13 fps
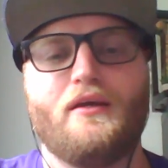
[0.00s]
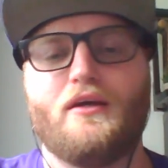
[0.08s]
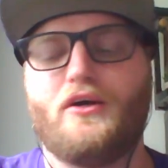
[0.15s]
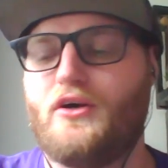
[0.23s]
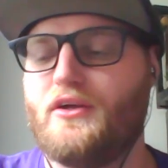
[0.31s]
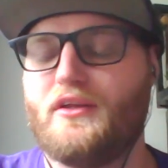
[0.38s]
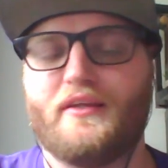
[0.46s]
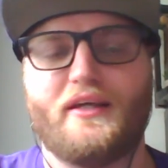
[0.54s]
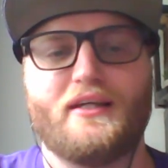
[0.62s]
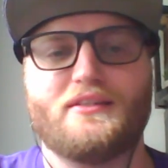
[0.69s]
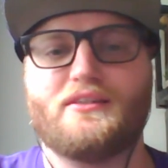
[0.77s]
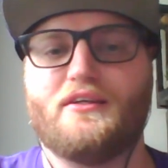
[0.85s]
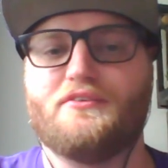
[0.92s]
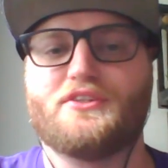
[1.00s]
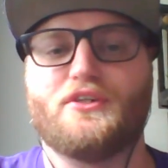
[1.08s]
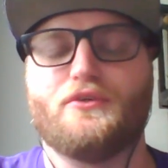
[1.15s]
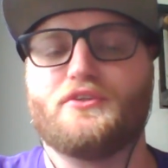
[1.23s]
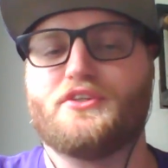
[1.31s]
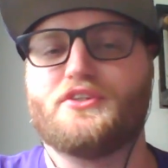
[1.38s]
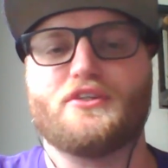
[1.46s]
all of that stuff.
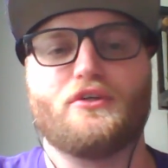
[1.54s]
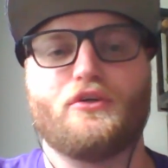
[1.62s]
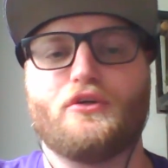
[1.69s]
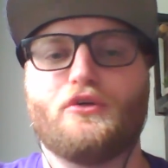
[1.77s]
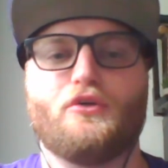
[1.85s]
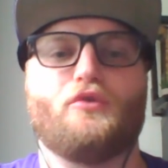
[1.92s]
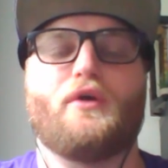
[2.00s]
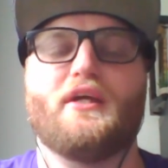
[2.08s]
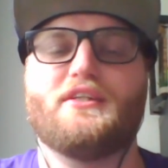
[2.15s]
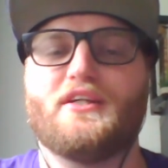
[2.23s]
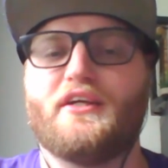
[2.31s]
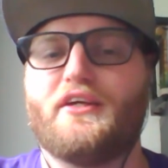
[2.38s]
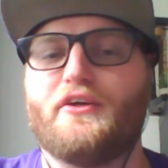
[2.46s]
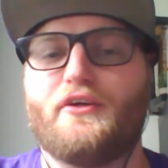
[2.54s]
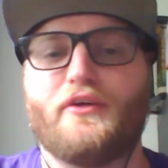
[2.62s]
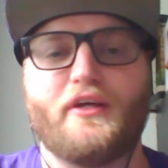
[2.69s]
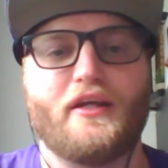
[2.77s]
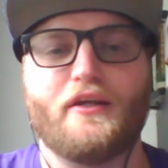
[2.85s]
So just great to hear.